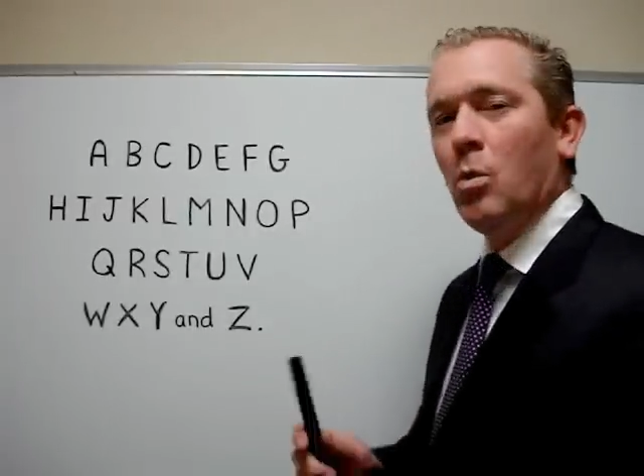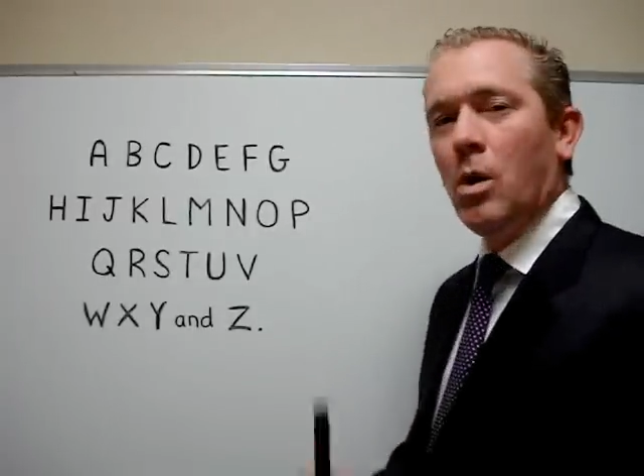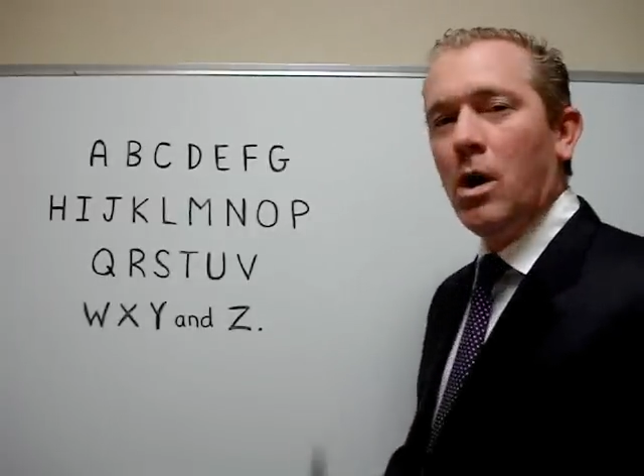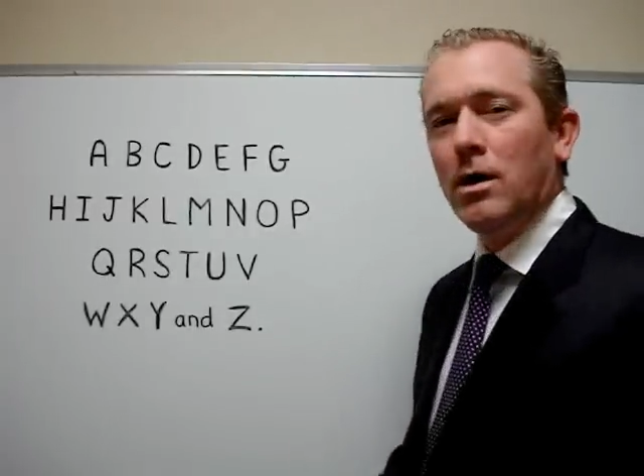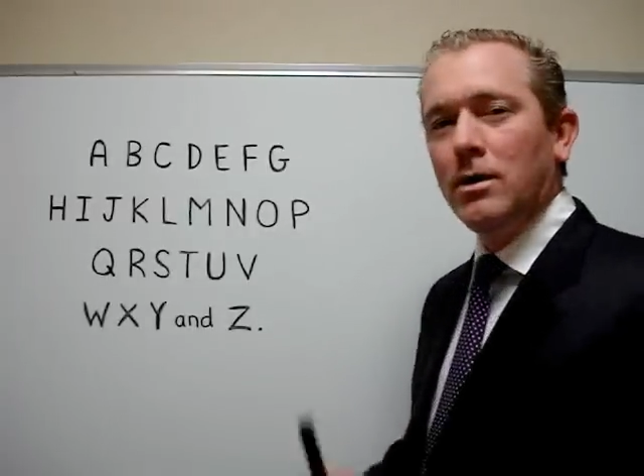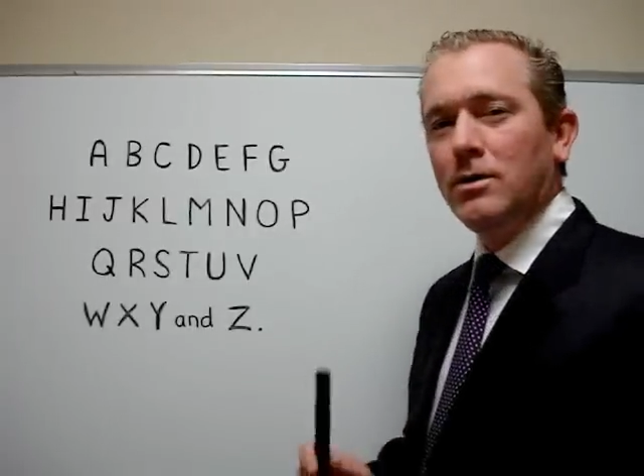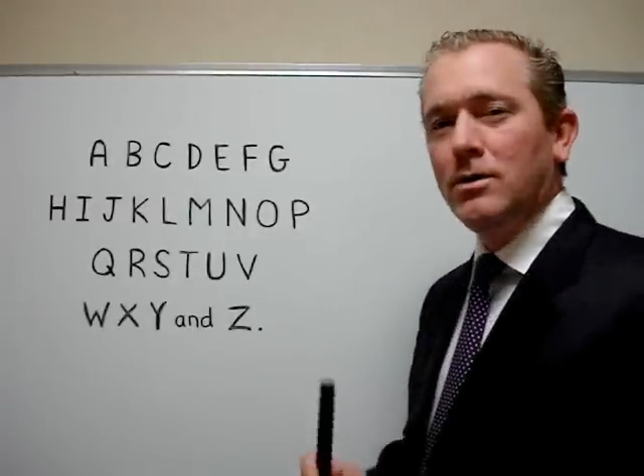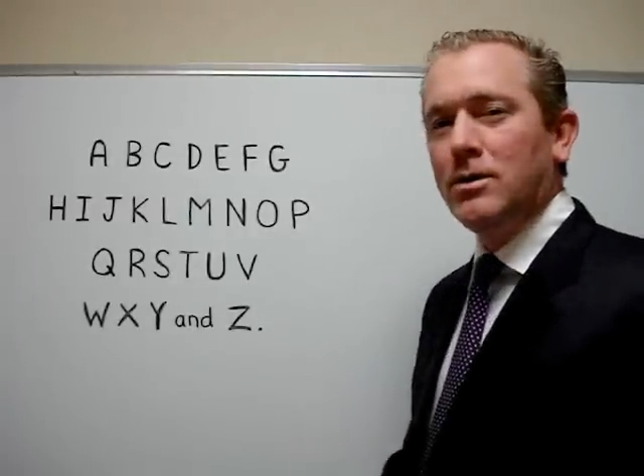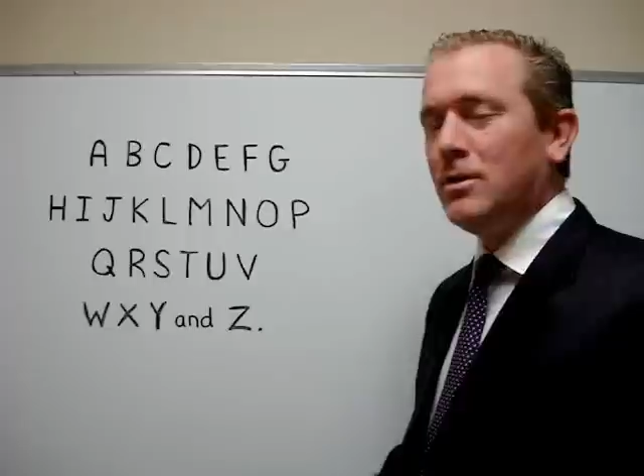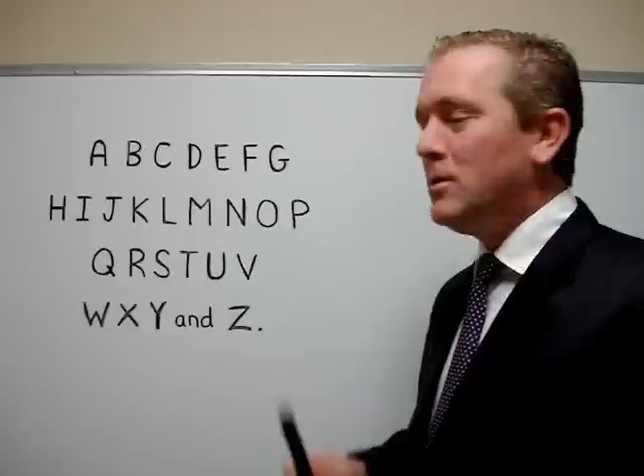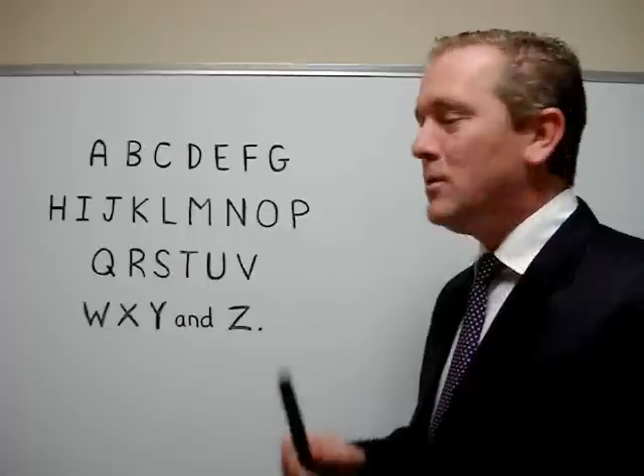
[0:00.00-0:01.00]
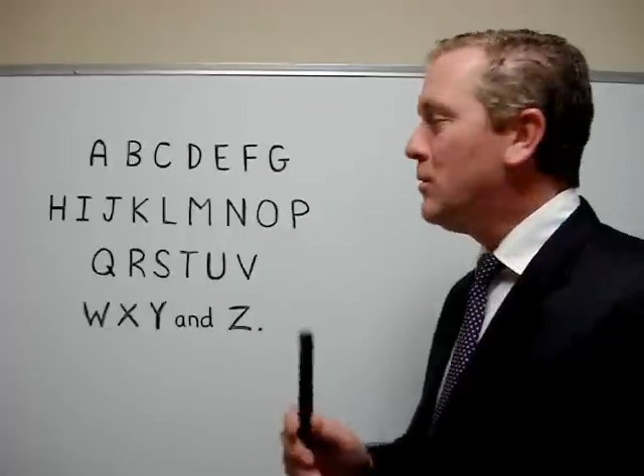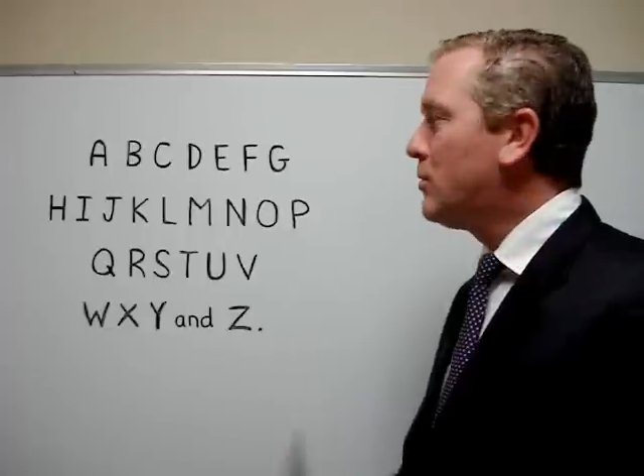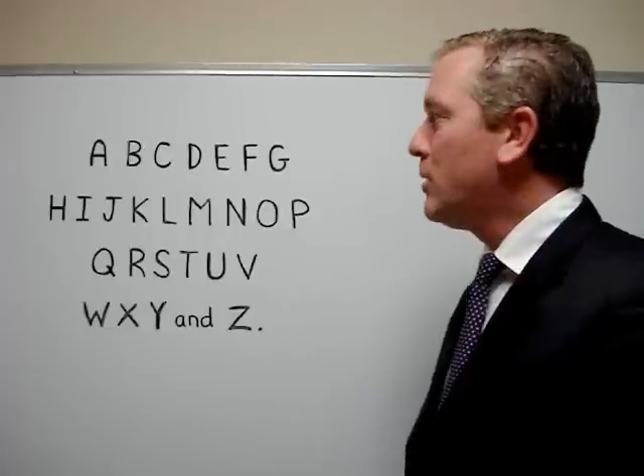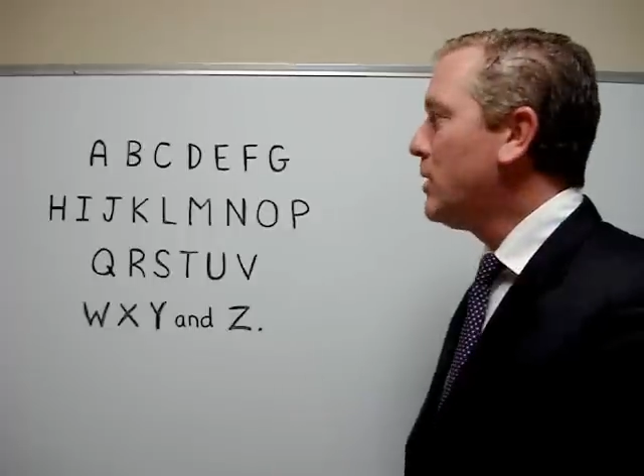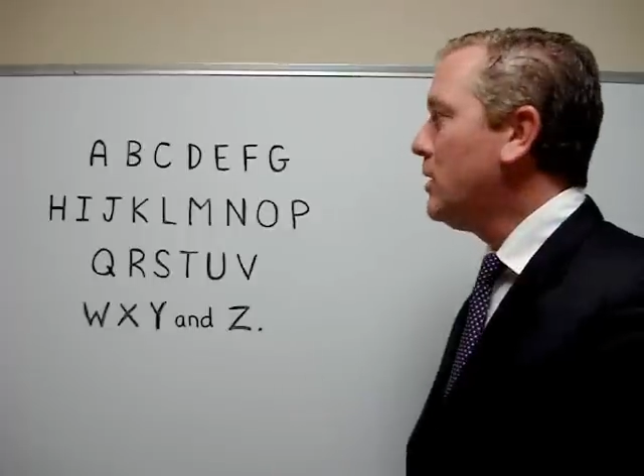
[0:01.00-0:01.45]
One, two,
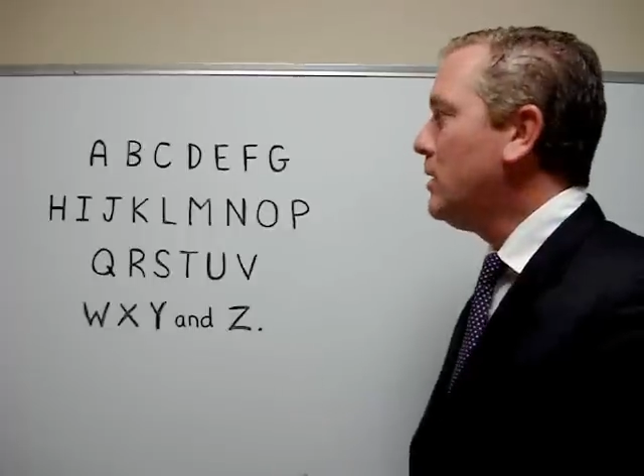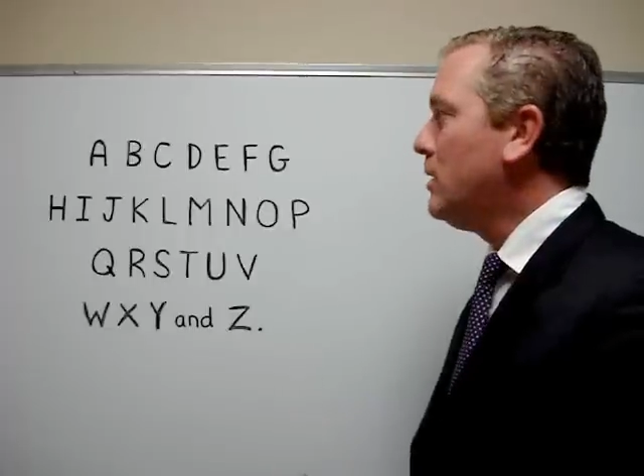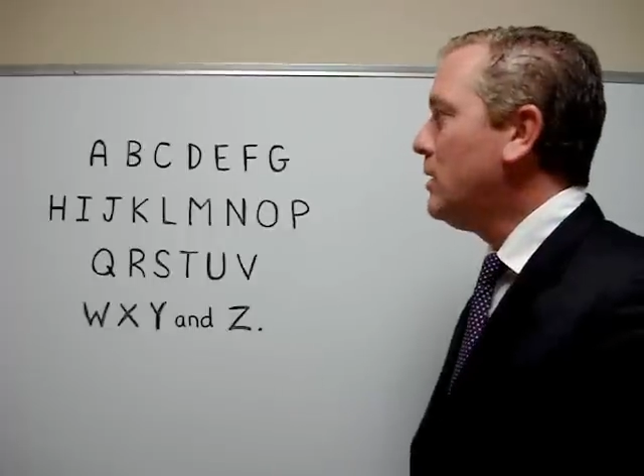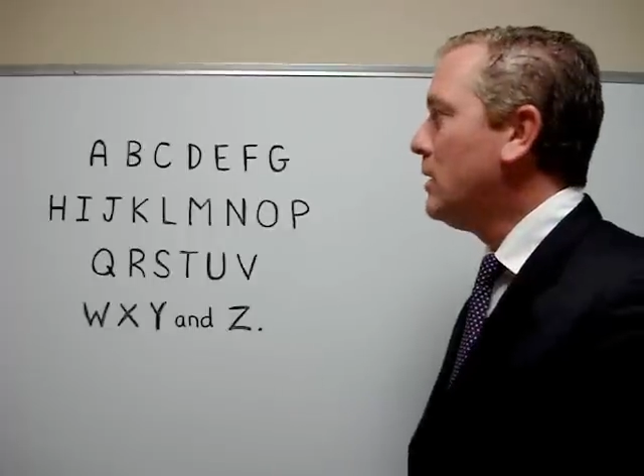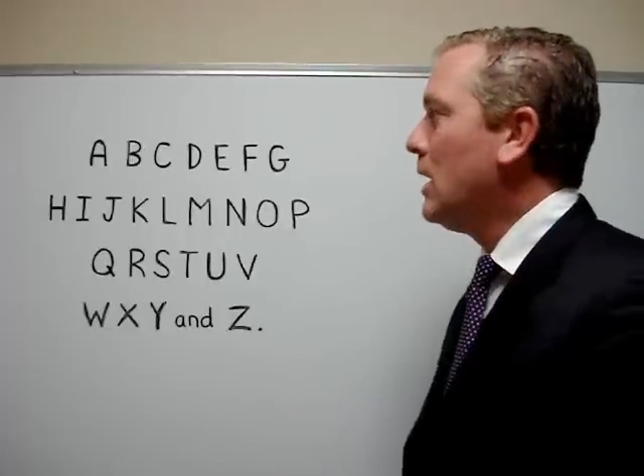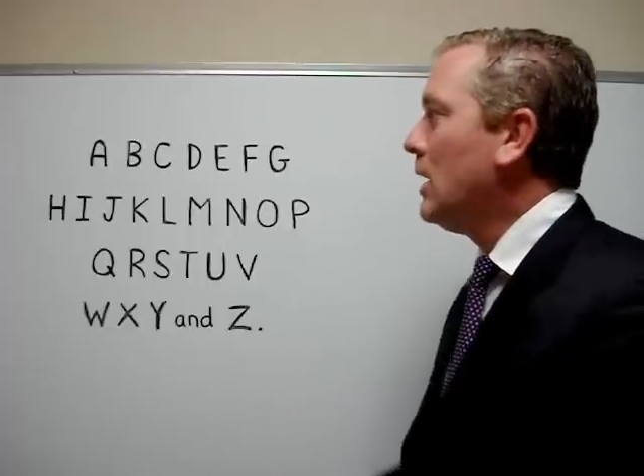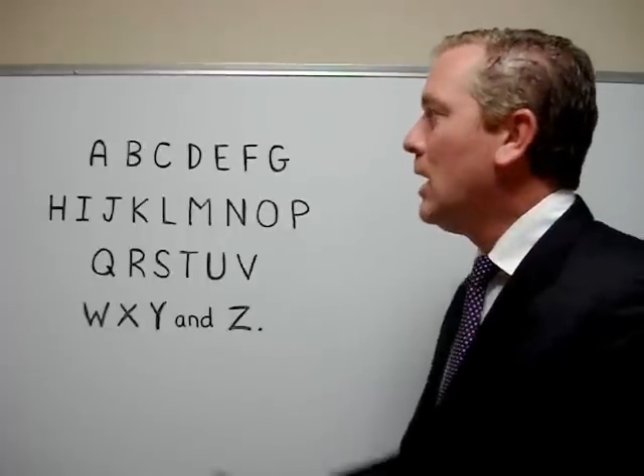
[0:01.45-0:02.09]
three.